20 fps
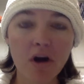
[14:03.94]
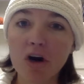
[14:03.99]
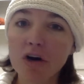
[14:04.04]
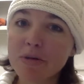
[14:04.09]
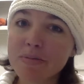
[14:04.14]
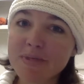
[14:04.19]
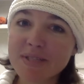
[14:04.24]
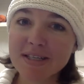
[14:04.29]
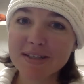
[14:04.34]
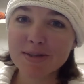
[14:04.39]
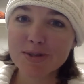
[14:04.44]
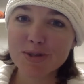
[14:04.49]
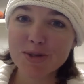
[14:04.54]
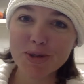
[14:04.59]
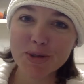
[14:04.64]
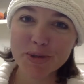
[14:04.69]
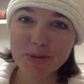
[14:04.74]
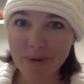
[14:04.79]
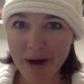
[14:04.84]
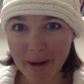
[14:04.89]
Herbs and
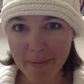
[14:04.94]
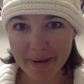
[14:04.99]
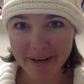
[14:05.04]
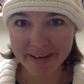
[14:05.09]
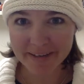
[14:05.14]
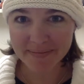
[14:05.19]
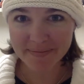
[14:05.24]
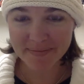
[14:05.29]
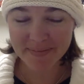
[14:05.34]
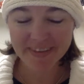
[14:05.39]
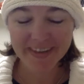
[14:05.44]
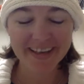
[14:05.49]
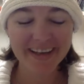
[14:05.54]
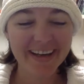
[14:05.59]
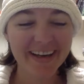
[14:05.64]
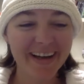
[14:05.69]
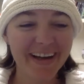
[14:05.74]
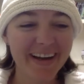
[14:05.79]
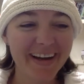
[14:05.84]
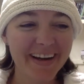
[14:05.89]
Stewed Rabbit.
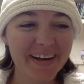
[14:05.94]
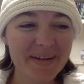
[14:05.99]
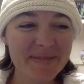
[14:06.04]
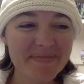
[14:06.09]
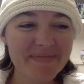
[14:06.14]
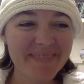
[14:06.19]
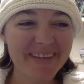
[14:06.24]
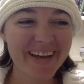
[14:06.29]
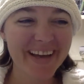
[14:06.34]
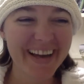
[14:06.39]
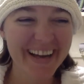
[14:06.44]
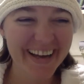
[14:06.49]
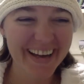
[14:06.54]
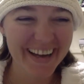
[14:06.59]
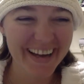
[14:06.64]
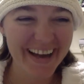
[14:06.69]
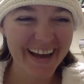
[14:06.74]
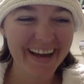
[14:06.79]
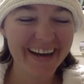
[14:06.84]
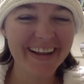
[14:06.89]
And
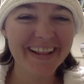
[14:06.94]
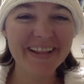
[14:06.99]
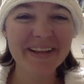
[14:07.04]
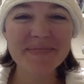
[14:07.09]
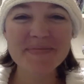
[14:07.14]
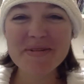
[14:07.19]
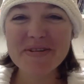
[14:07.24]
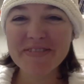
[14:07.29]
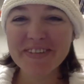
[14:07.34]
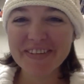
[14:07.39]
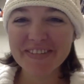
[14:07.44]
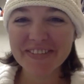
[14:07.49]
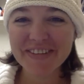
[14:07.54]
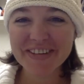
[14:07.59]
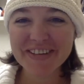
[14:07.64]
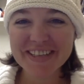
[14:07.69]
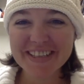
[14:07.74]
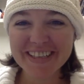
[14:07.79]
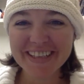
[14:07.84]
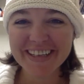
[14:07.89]
in the movie
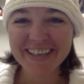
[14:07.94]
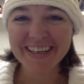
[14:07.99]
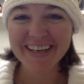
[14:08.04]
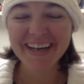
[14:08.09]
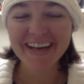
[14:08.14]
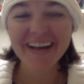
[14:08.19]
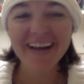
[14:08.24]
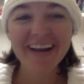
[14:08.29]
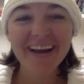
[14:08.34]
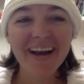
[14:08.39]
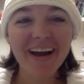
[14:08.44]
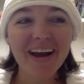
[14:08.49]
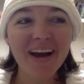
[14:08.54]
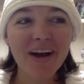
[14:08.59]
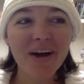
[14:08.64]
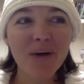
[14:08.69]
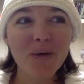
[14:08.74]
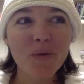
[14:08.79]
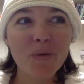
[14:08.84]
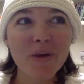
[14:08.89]
version,
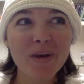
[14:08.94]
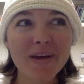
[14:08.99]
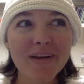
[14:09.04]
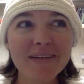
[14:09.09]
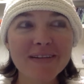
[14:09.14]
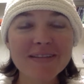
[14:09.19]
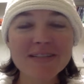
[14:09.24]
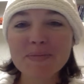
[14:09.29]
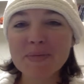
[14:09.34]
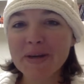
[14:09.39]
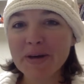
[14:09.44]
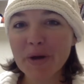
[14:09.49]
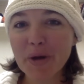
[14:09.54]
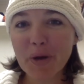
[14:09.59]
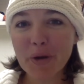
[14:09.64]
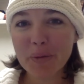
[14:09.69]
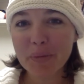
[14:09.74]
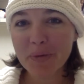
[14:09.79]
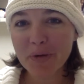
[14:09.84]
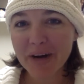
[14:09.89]
when
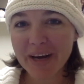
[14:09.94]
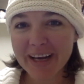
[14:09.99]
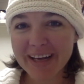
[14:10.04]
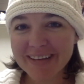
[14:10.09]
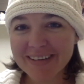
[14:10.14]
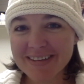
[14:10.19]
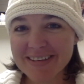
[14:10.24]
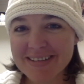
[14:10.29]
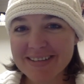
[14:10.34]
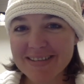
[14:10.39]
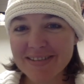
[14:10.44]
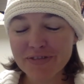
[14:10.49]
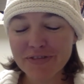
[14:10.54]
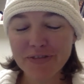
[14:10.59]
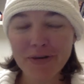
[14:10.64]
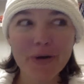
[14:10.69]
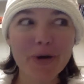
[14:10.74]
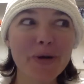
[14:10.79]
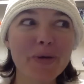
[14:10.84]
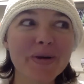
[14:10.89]
Smeagol brings
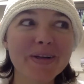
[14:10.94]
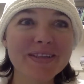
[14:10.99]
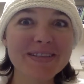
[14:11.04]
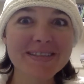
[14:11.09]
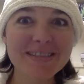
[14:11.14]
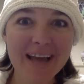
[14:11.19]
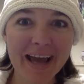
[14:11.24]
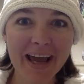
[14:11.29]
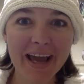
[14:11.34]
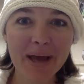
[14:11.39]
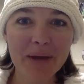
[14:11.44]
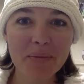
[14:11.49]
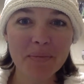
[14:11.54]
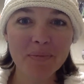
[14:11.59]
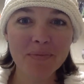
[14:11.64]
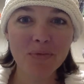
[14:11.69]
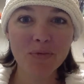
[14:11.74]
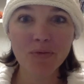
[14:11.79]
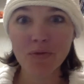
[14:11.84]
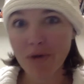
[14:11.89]
Frodo and
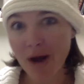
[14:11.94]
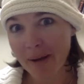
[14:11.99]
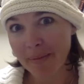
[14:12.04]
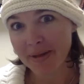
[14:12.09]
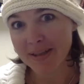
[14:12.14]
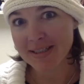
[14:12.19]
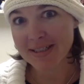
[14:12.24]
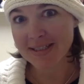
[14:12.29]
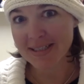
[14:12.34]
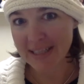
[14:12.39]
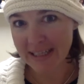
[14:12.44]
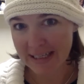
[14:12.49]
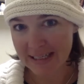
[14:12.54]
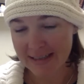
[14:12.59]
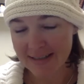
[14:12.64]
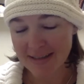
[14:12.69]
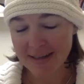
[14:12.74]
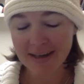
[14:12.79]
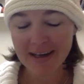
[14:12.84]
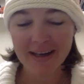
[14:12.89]
Sam rabbits to
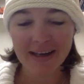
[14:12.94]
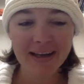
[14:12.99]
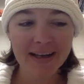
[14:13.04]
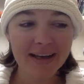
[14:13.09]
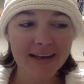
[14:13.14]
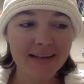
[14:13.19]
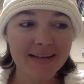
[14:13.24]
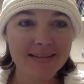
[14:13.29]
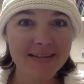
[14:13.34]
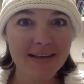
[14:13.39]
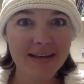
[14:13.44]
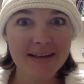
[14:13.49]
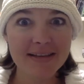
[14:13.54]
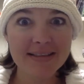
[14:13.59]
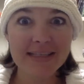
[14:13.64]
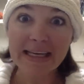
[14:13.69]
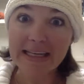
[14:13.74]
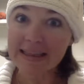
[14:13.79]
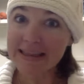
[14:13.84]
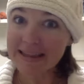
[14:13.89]
eat, he
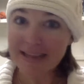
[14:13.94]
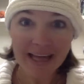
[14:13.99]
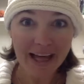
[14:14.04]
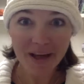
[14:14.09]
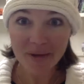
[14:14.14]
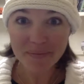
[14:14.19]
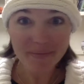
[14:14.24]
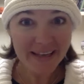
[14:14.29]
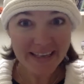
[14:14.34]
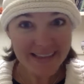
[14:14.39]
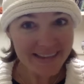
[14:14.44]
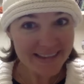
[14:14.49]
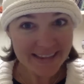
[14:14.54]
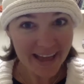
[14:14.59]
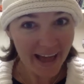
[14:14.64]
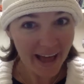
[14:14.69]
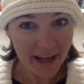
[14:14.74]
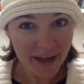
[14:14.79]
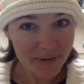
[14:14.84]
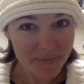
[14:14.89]
says, "Eat them, eat
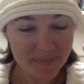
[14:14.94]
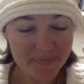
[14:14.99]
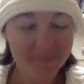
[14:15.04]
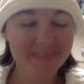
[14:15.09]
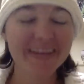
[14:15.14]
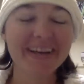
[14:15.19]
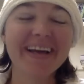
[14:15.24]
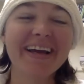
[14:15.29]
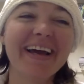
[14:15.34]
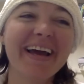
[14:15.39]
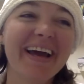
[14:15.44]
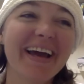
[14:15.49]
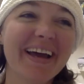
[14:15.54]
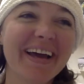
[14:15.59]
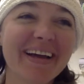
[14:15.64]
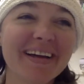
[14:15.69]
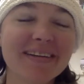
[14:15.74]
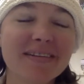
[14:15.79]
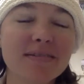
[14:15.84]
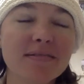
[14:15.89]
them."
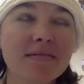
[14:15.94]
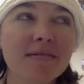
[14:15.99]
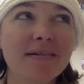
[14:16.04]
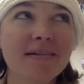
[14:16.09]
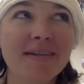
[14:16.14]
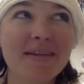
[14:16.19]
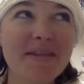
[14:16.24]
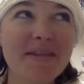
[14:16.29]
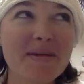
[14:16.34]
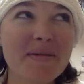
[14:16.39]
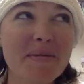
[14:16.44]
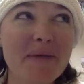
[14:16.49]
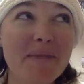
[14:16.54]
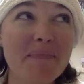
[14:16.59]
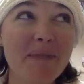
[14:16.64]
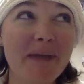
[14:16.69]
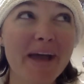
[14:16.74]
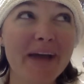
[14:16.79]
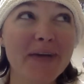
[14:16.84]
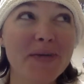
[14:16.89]
And my
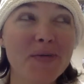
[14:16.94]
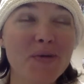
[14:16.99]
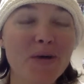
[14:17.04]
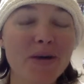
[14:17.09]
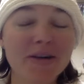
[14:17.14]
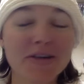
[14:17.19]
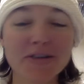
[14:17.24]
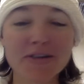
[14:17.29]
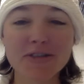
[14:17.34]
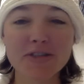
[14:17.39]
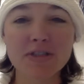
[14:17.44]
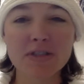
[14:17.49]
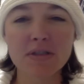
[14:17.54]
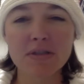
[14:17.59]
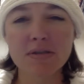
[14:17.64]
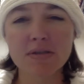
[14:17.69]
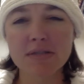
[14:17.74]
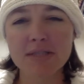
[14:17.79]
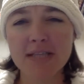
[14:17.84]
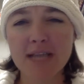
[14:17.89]
mind wanders
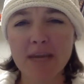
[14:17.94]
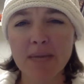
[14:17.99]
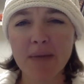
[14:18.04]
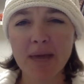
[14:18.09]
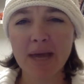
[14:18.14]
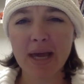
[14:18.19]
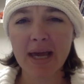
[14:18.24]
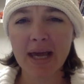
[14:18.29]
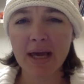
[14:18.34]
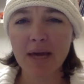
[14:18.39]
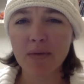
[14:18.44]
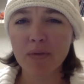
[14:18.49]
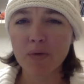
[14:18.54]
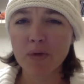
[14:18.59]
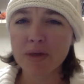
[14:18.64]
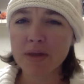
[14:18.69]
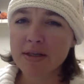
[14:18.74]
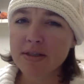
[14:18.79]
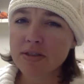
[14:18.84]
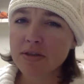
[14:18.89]
to Sam I Am
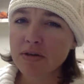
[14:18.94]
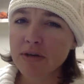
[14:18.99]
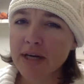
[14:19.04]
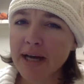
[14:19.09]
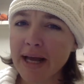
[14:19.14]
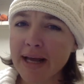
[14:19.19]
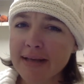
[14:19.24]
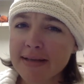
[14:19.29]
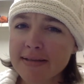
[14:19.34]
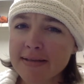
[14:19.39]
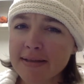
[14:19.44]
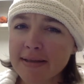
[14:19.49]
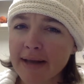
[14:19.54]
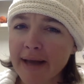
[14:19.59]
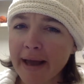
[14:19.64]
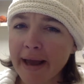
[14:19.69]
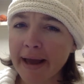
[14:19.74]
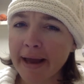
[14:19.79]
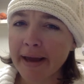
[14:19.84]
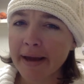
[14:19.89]
with his green eggs and
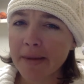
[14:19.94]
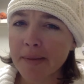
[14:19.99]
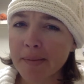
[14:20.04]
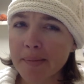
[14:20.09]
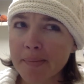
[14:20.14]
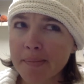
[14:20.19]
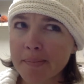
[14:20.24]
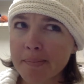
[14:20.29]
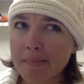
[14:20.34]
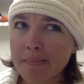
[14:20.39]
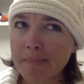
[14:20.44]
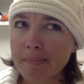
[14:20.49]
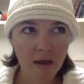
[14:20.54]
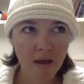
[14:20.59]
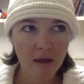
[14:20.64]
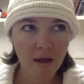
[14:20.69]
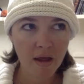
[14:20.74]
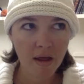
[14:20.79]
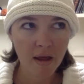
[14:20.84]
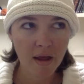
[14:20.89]
ham.
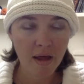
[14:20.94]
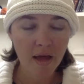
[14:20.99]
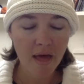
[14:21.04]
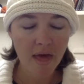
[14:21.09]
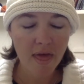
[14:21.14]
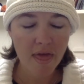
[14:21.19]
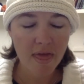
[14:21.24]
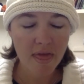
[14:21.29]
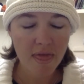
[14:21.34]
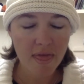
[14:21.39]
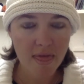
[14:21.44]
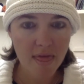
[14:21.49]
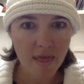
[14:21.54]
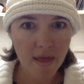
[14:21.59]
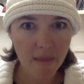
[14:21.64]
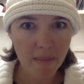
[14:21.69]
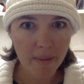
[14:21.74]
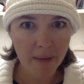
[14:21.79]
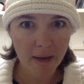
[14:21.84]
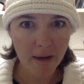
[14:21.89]

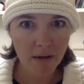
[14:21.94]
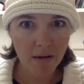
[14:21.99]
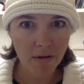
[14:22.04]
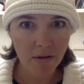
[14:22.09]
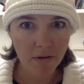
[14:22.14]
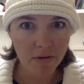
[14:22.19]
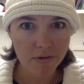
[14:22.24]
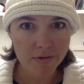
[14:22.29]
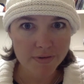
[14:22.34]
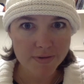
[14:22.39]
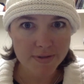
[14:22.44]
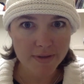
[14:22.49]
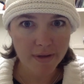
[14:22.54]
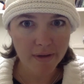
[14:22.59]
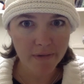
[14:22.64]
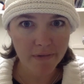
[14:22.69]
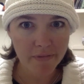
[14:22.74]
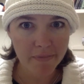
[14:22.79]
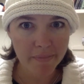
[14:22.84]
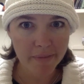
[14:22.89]
The perils
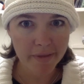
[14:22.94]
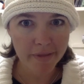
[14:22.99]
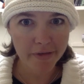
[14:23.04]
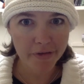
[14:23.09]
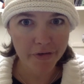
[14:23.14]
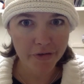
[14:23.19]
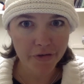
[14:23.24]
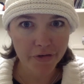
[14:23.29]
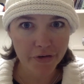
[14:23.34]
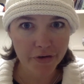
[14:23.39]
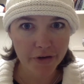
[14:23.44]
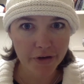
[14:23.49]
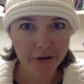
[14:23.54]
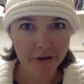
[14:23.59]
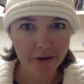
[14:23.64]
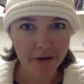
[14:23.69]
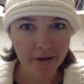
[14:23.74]
of motherhood.